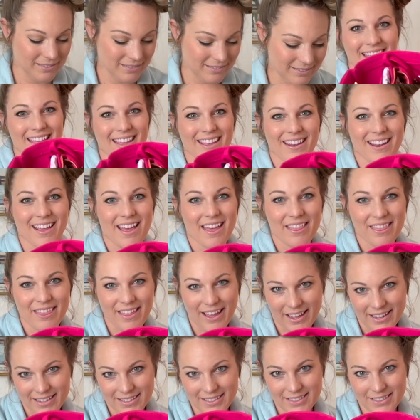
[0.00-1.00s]
And
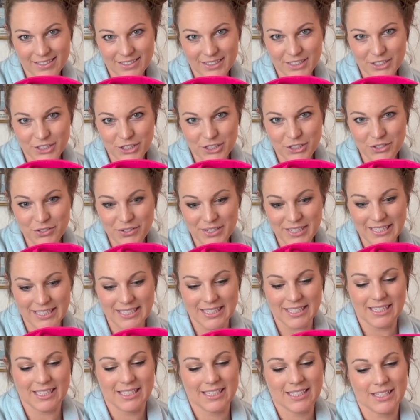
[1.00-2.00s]
that is going to do it.
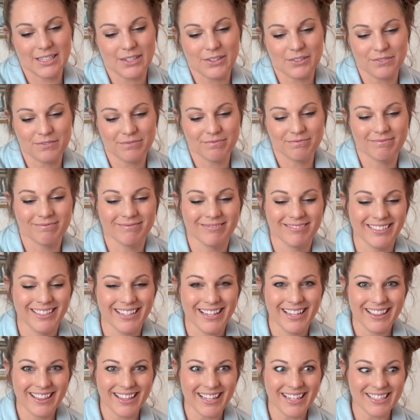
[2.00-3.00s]
So
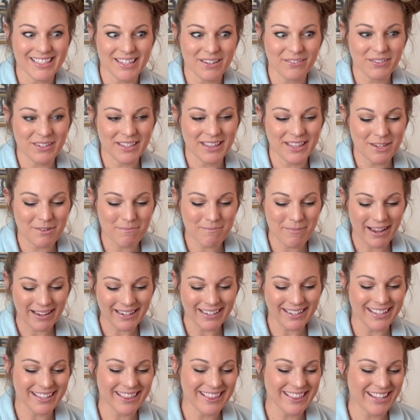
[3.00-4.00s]
that's everything back
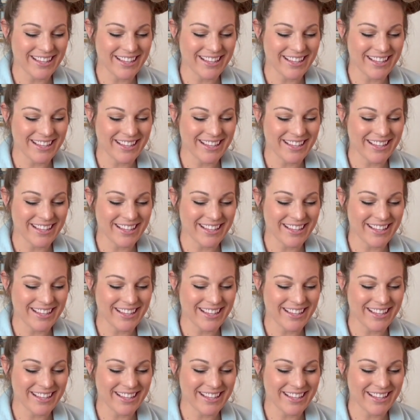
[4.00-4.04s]
in